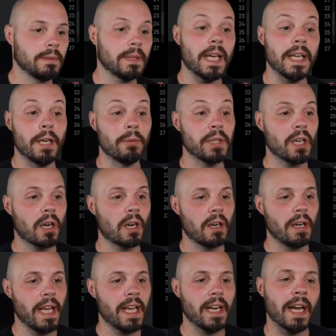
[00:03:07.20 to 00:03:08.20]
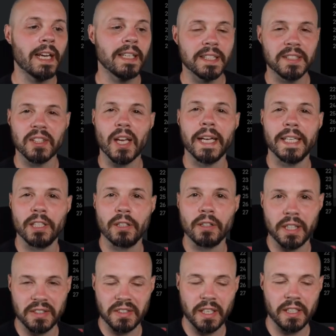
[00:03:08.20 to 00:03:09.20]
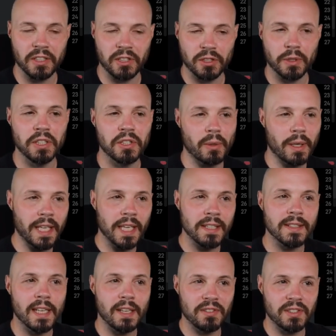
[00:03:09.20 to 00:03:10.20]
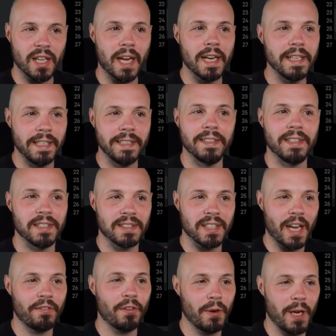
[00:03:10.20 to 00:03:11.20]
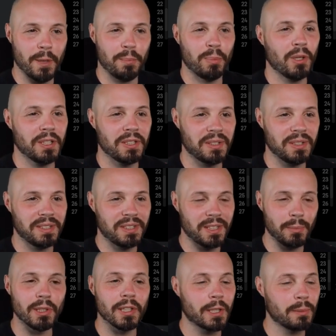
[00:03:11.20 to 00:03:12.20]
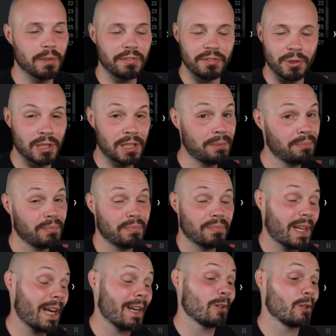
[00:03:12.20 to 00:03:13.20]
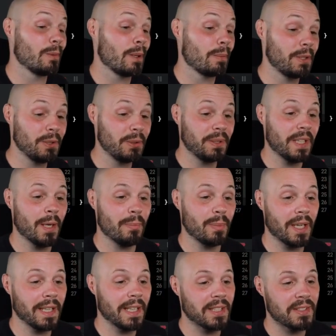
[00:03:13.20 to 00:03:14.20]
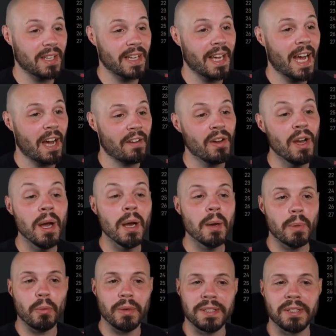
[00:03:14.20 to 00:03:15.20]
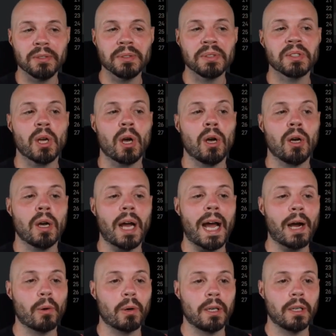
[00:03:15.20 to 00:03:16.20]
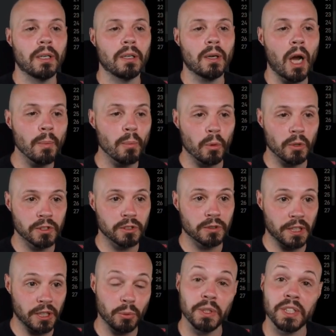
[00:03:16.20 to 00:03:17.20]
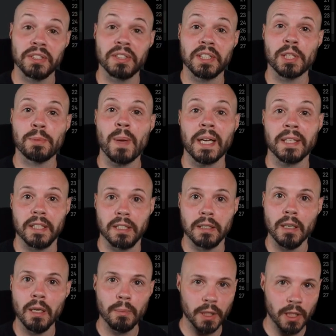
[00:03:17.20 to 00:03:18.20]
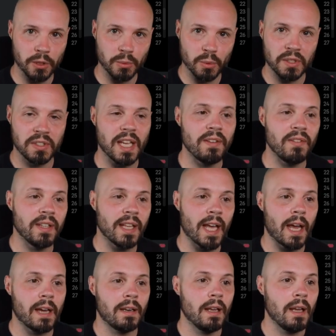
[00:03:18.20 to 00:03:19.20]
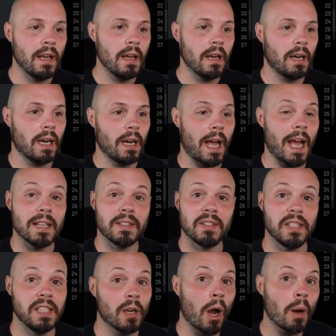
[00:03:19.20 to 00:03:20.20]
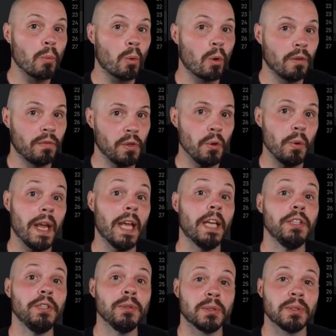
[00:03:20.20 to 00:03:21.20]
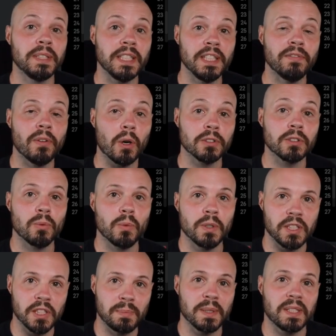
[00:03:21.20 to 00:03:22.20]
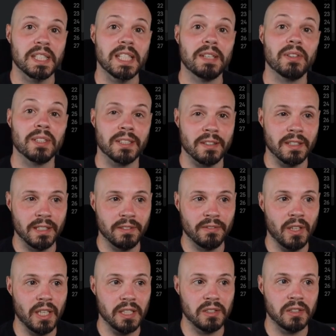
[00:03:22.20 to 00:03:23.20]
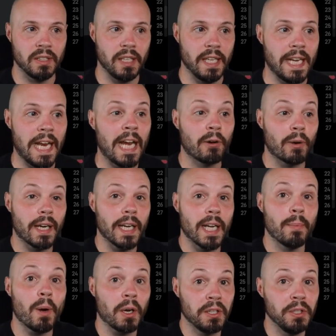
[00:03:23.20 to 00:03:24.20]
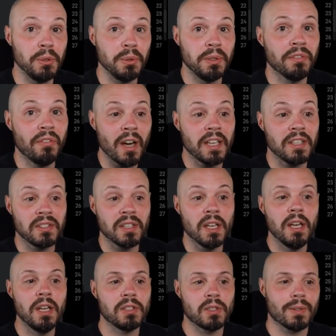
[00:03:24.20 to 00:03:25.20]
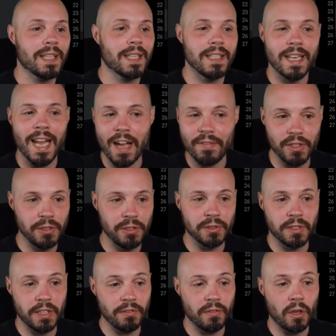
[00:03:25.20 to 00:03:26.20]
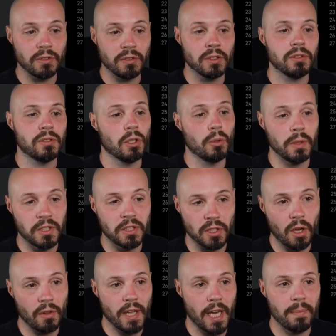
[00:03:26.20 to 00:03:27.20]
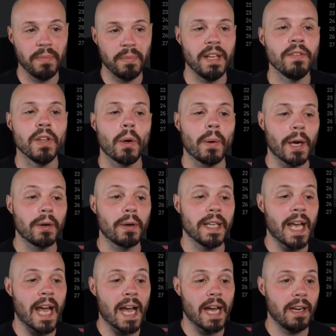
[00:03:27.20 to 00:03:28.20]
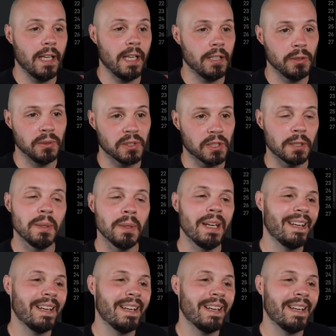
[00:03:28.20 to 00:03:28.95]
Okay, here we are. And I had to sign in on that settings screen. So I guess I have signed into this iPhone 8 Plus simulator before. I don't remember doing that, but I guess I have. But we still saw our onboard screen, which is expected because we're saving that has seen onboard view in user defaults, which is specific to the device. And here I am on a new device, so that didn't have it in user defaults, so we saw that, even though I already had a user.